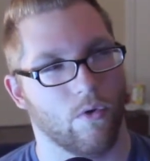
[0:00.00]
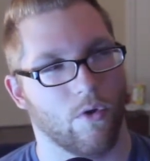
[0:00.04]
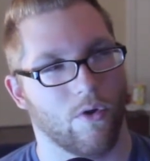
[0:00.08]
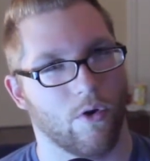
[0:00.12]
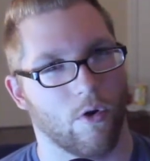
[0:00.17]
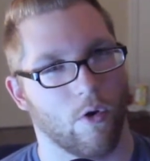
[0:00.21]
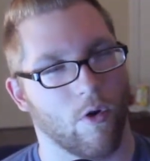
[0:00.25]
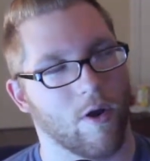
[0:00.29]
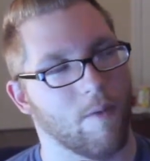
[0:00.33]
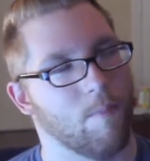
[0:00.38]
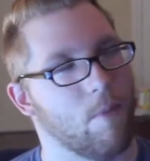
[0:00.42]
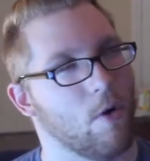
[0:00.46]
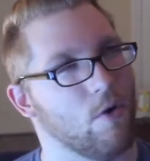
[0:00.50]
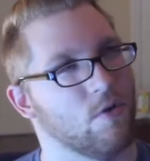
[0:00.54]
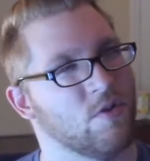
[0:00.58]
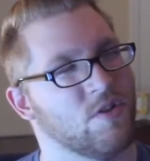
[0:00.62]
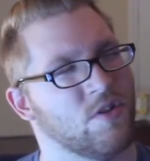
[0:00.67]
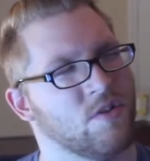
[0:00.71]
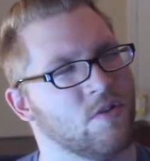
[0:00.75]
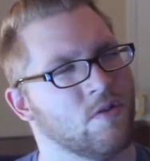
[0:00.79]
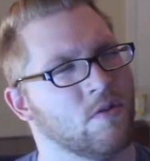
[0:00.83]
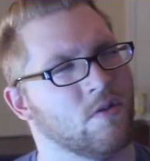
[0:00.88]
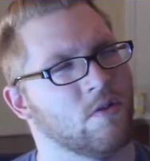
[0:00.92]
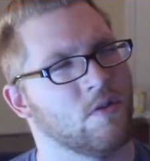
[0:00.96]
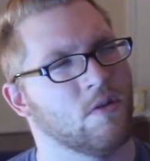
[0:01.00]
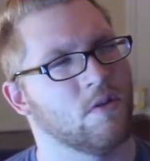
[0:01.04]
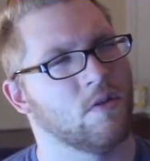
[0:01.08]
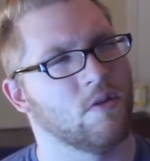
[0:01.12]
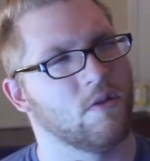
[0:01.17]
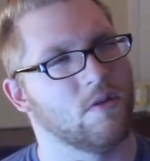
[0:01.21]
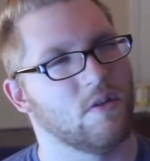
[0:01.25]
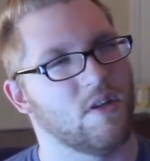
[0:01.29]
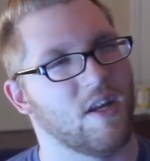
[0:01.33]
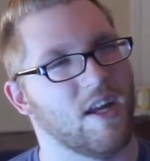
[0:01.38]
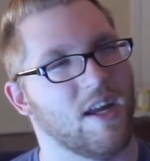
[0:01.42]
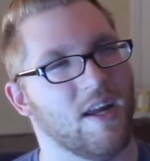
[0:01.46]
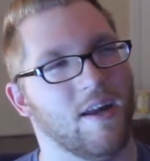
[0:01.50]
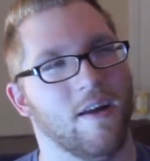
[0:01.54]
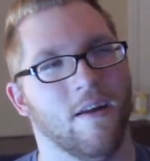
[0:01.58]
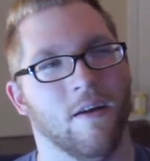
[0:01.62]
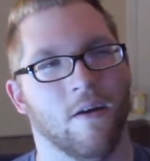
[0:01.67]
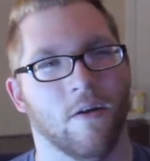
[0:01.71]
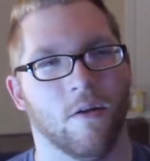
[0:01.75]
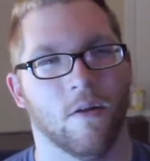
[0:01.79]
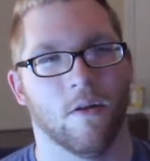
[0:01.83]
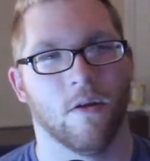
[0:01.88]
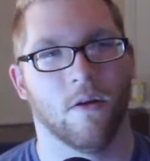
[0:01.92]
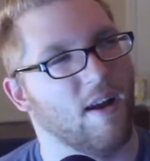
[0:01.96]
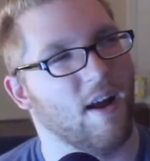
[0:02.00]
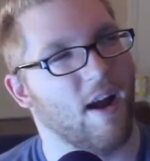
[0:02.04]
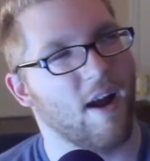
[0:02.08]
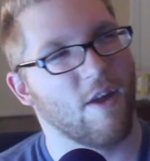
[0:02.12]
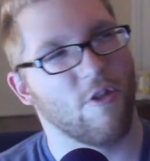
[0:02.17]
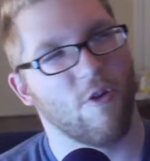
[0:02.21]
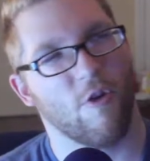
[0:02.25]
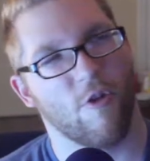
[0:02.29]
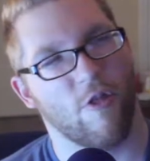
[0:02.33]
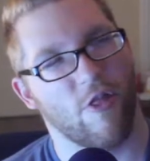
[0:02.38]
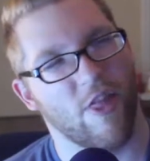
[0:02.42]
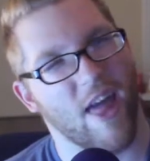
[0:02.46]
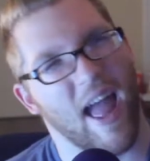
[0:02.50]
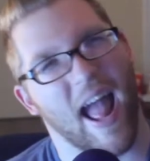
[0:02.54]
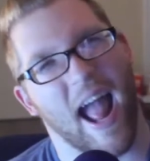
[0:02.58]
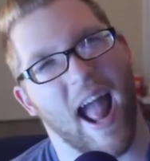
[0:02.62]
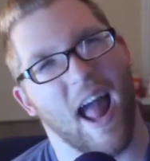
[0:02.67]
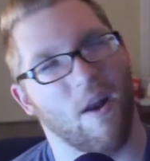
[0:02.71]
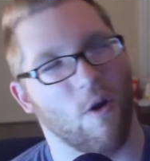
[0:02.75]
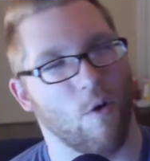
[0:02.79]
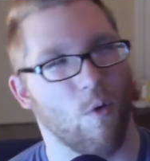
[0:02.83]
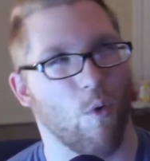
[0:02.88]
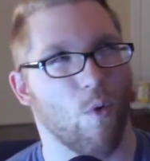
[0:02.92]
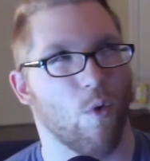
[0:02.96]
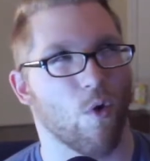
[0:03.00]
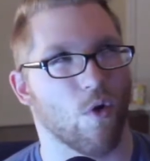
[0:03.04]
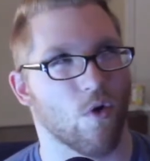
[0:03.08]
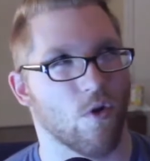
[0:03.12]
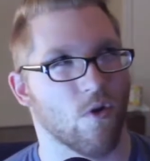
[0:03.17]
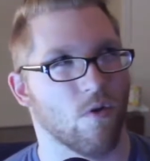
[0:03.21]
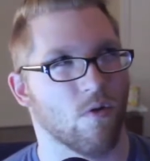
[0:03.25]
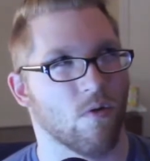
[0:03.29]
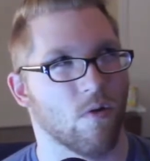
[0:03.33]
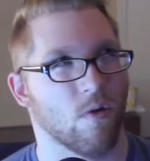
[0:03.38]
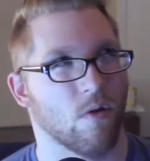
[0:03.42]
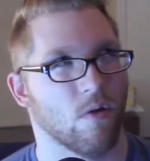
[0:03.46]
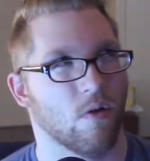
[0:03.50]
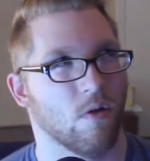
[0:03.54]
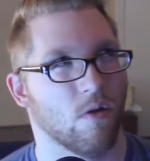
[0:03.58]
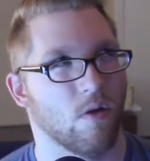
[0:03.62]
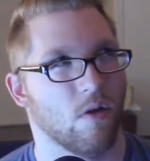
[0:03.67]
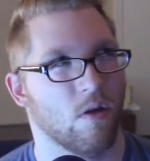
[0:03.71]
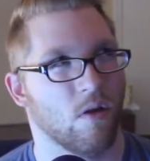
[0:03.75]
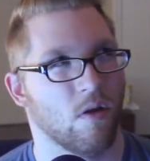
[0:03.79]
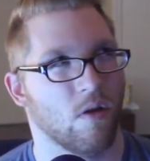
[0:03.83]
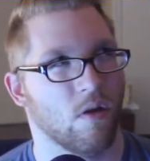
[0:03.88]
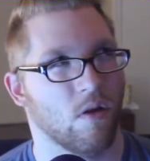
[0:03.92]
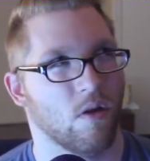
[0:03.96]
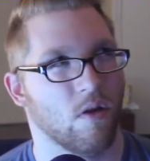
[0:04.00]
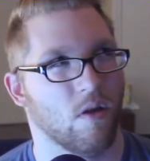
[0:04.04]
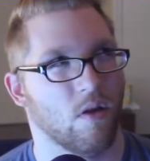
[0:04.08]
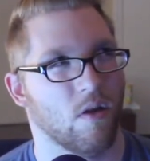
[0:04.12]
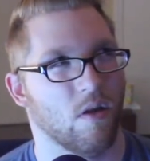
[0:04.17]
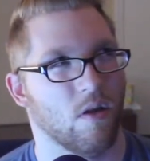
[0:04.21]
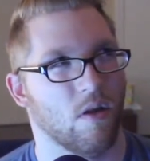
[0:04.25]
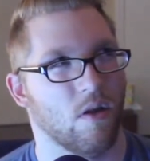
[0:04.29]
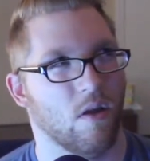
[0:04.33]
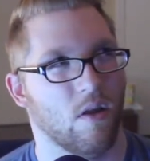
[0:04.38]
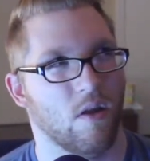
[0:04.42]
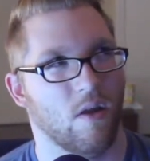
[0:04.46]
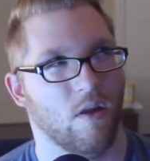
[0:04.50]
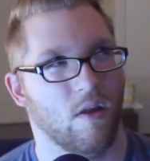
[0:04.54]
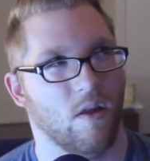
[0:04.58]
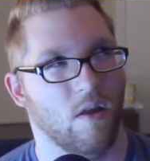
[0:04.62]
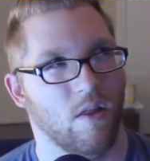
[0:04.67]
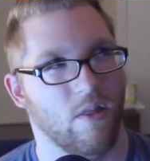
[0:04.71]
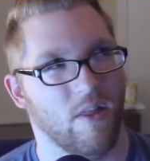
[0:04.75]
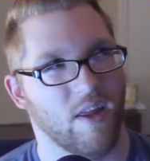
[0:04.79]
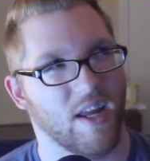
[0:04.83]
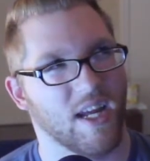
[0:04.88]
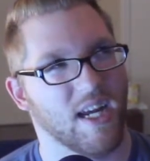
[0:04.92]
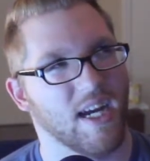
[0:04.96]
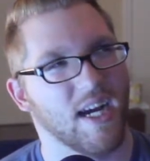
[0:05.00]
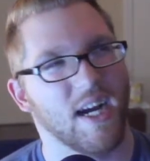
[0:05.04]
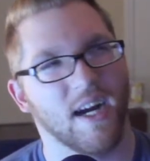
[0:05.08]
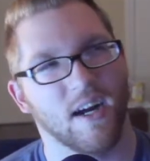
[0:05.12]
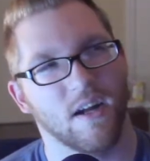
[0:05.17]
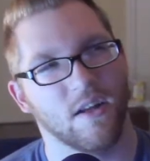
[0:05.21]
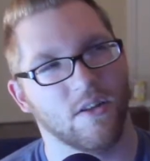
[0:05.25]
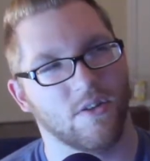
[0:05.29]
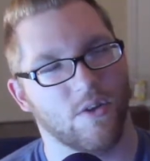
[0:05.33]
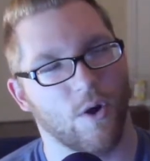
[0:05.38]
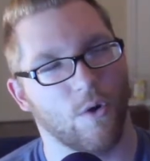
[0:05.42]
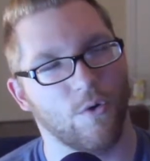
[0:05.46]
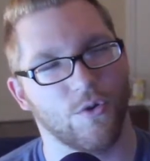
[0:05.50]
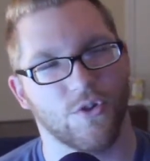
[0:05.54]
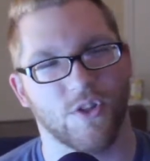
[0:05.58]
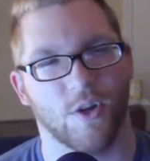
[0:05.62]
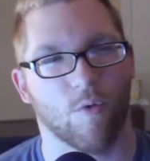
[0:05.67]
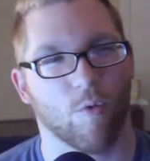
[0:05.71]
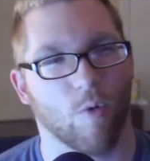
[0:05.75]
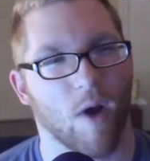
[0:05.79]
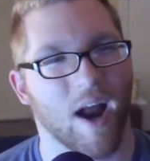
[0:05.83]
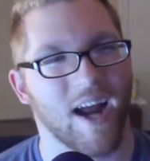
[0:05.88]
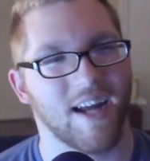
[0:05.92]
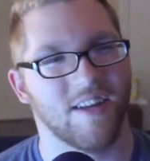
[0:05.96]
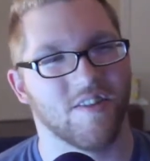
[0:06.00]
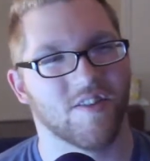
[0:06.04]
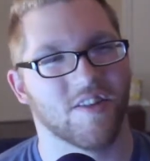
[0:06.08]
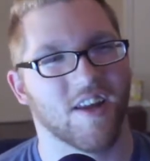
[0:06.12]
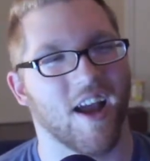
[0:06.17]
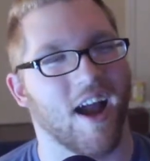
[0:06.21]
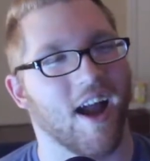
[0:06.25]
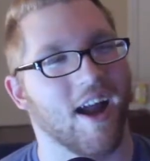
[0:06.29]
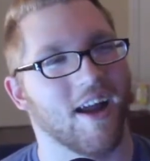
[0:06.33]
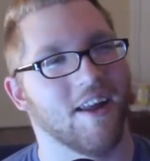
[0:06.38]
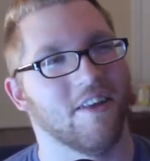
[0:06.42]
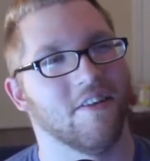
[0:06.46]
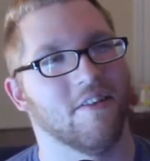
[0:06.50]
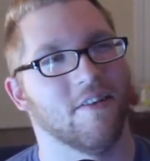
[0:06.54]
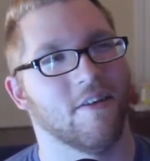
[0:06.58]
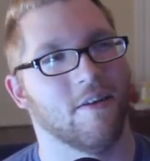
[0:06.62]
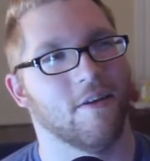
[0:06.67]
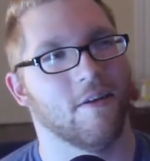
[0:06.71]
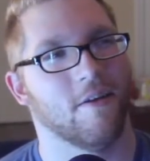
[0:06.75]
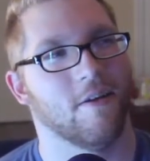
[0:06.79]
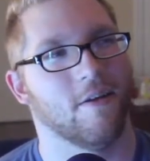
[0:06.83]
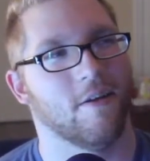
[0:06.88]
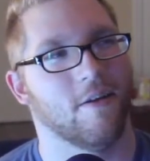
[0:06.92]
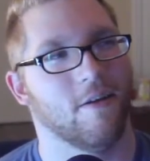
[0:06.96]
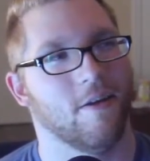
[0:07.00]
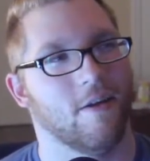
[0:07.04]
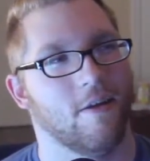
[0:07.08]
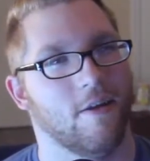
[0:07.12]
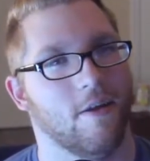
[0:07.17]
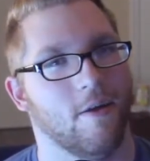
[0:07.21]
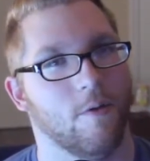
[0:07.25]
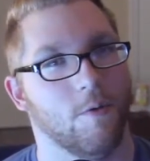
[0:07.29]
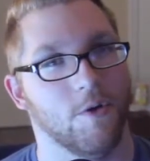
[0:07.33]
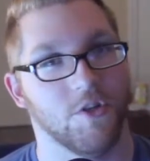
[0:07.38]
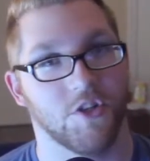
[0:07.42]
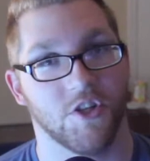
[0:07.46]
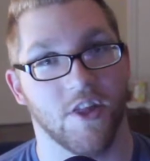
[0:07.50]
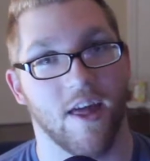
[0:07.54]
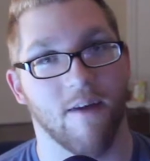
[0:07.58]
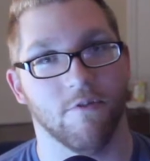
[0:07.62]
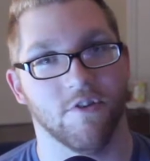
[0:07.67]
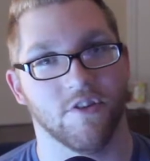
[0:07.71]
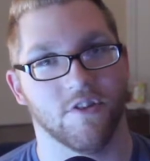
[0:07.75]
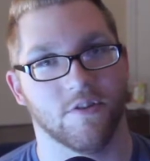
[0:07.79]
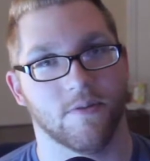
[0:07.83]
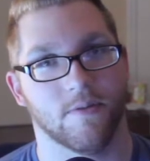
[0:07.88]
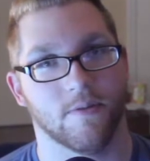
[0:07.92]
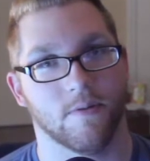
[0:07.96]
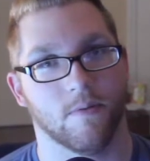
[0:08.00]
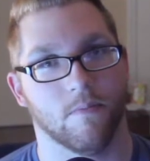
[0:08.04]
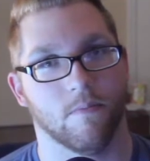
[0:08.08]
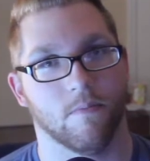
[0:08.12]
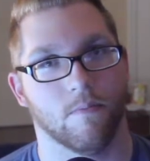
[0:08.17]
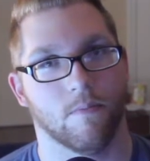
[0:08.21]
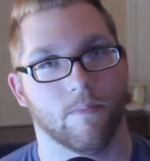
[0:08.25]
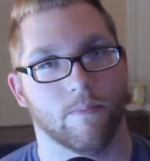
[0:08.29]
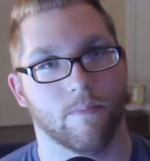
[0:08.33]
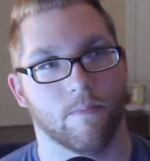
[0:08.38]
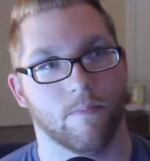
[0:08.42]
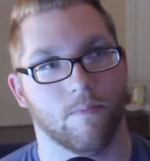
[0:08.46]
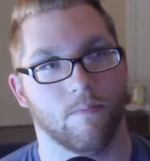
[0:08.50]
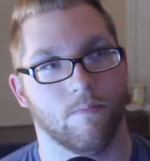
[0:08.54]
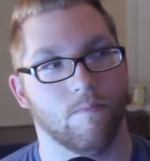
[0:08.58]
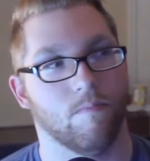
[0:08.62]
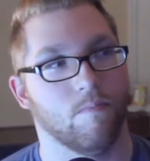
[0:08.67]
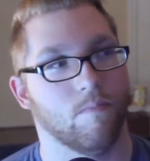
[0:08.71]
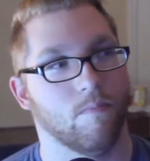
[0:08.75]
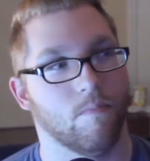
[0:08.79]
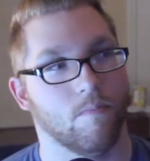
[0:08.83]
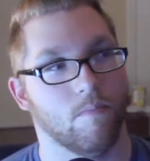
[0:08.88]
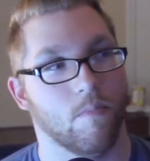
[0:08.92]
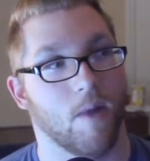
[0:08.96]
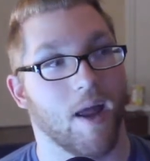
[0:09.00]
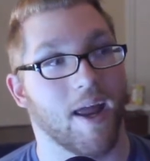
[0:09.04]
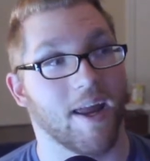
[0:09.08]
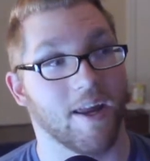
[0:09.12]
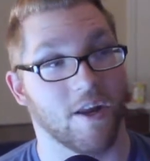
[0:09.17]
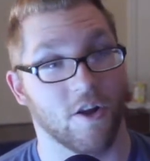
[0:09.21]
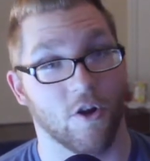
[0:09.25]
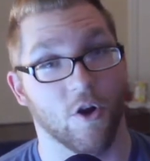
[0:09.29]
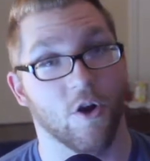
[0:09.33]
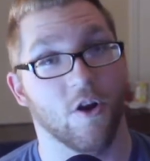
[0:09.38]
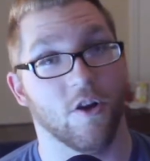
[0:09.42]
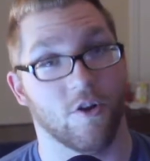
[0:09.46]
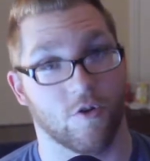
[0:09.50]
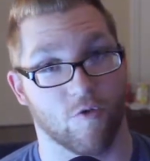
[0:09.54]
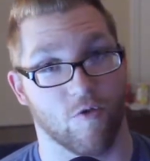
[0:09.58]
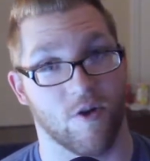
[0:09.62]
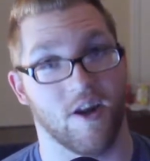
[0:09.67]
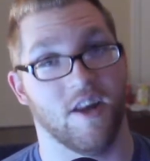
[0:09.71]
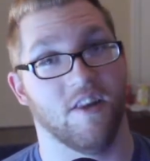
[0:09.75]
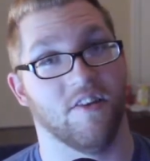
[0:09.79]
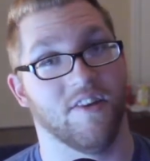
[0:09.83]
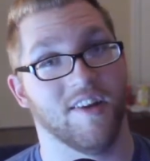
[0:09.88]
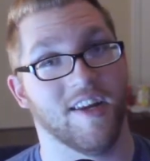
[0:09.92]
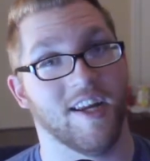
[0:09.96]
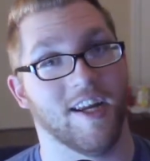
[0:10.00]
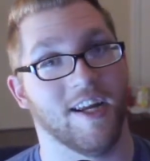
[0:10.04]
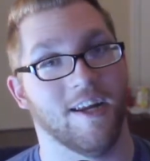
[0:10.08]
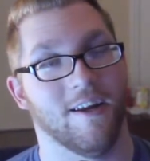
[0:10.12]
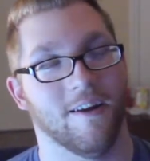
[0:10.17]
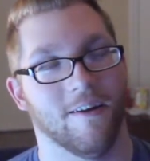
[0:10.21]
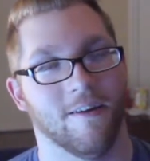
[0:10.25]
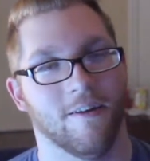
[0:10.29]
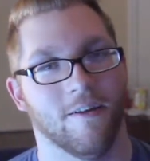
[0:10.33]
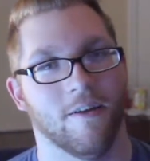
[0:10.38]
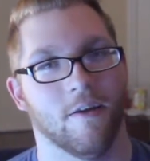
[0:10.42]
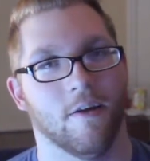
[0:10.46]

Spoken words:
Rooibos tea. Either that or the toasted rice kind, which that was a good green tea.